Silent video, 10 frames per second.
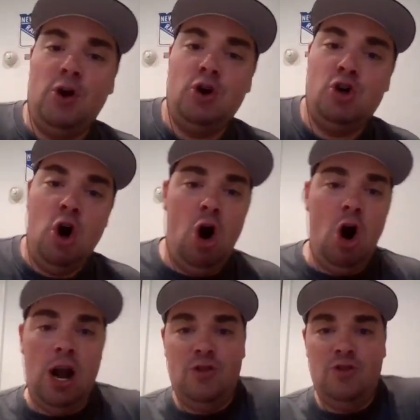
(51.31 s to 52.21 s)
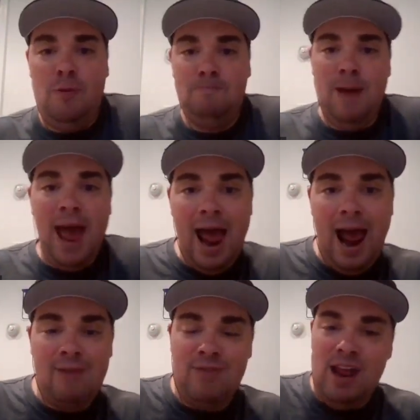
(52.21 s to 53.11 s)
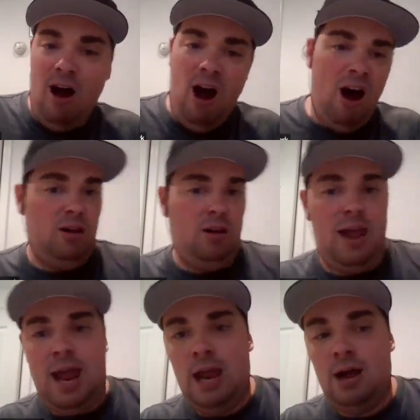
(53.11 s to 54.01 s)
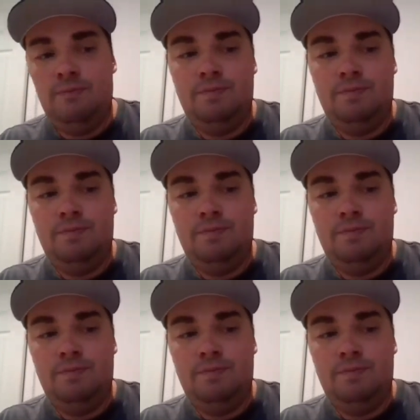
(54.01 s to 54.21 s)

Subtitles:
the good, the bad, the ugly.